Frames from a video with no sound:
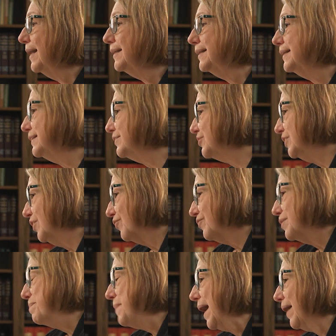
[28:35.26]
And she
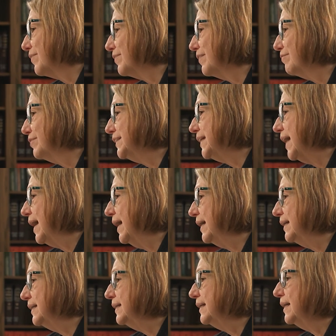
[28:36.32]
goes to Mass every
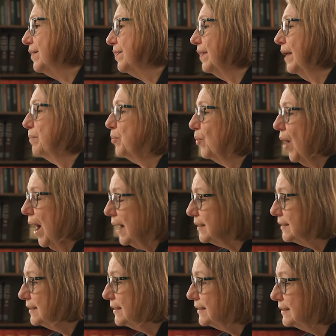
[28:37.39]
day. They
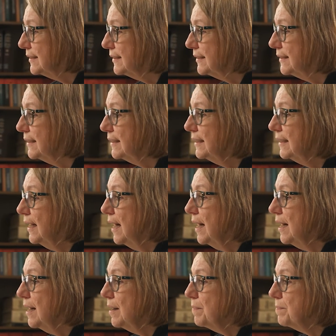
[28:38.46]
practice
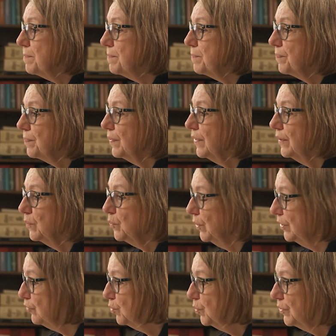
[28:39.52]
um, the
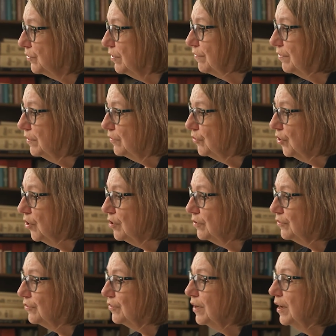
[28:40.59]
rituals of the
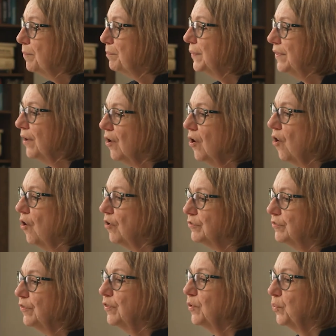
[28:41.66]
church, but there are
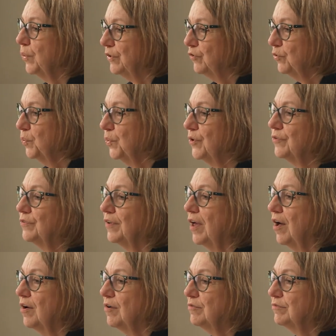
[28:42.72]
also the rituals
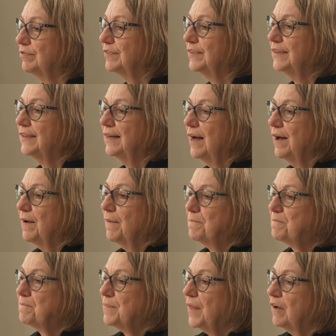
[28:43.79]
of
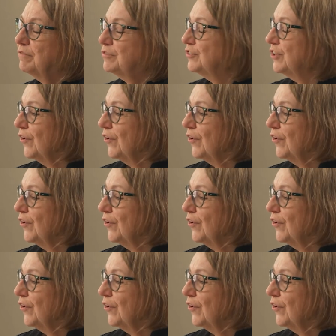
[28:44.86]
Um, of